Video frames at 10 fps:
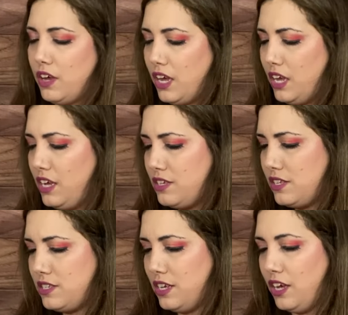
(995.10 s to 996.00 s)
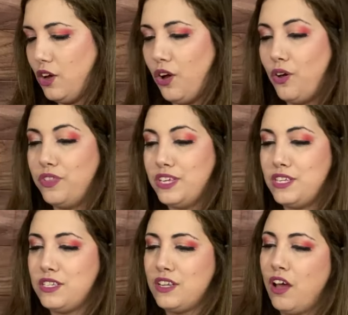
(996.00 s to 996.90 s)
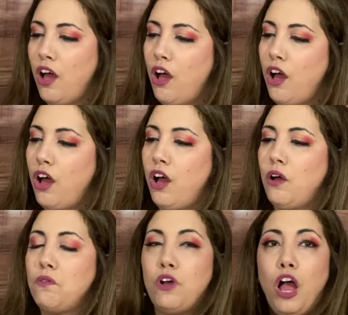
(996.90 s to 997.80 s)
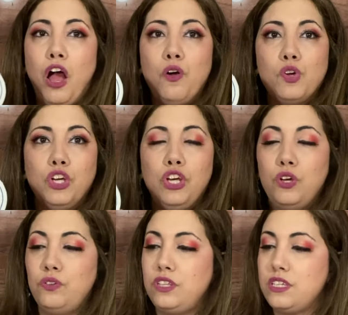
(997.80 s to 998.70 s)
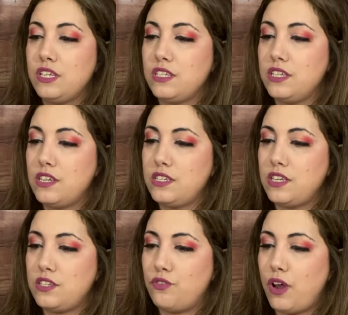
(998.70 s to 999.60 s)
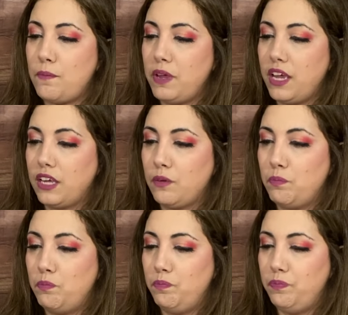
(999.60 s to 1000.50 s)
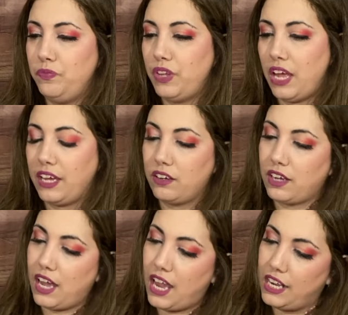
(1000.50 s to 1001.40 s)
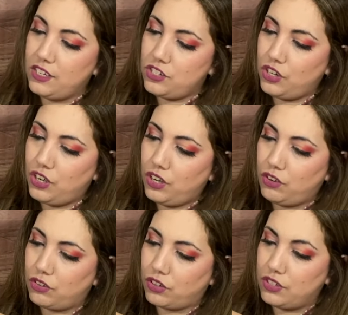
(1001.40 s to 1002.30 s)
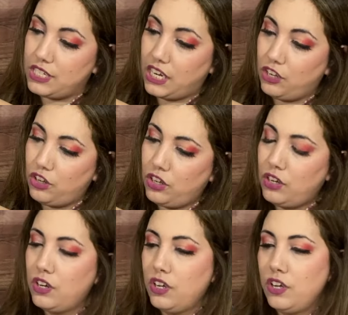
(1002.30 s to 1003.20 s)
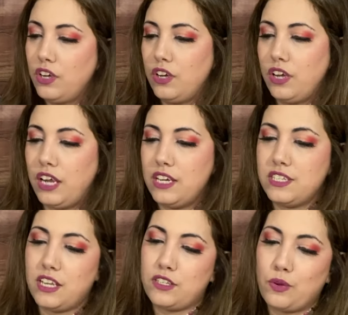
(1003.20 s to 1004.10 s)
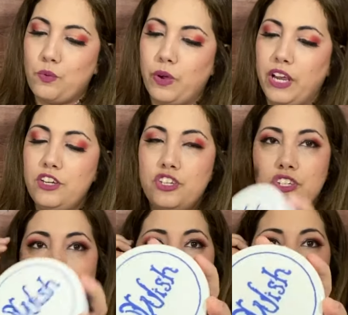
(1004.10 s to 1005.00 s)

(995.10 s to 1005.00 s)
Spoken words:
I see. Oh, this is how cute this is. This is a ceramic like canister or container, and it says Wish,